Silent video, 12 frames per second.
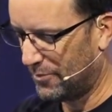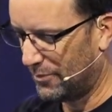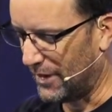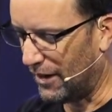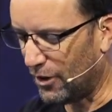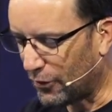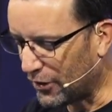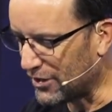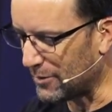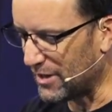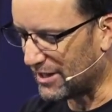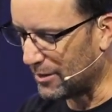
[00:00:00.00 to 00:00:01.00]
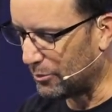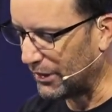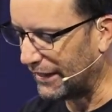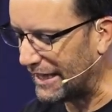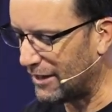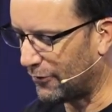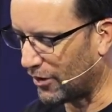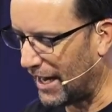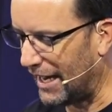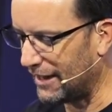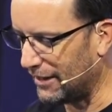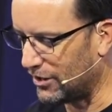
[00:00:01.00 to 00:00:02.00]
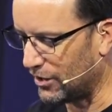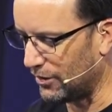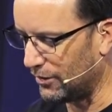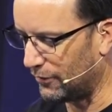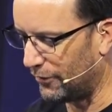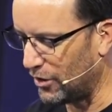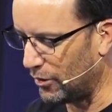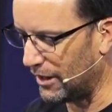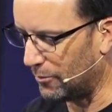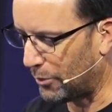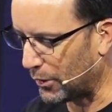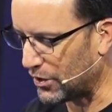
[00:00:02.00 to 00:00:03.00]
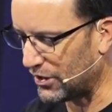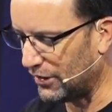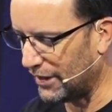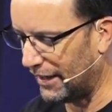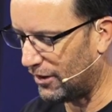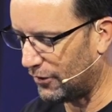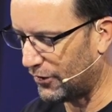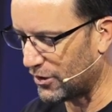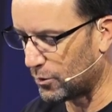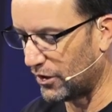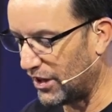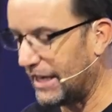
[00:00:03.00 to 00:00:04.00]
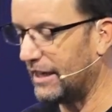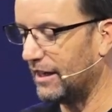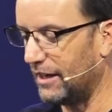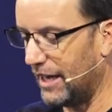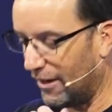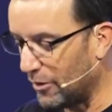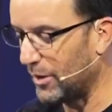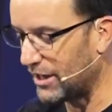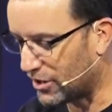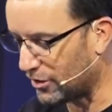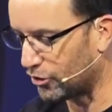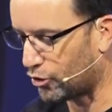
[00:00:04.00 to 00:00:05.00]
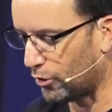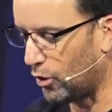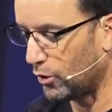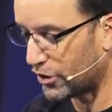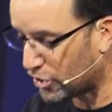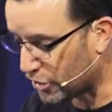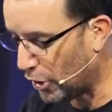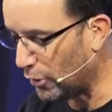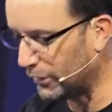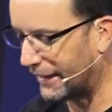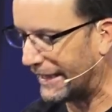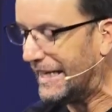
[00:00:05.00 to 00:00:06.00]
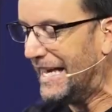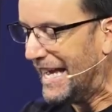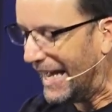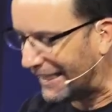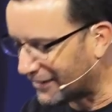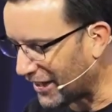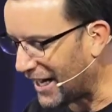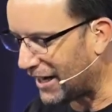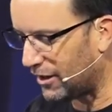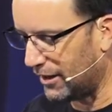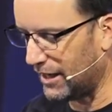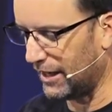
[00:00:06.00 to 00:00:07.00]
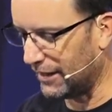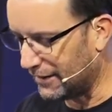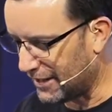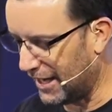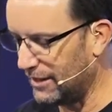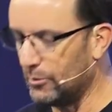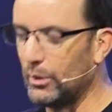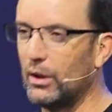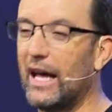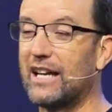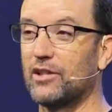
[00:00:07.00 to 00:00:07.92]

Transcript: Healthism is the belief or attitude viewing personal health as within everybody's control solely, entirely attainable as a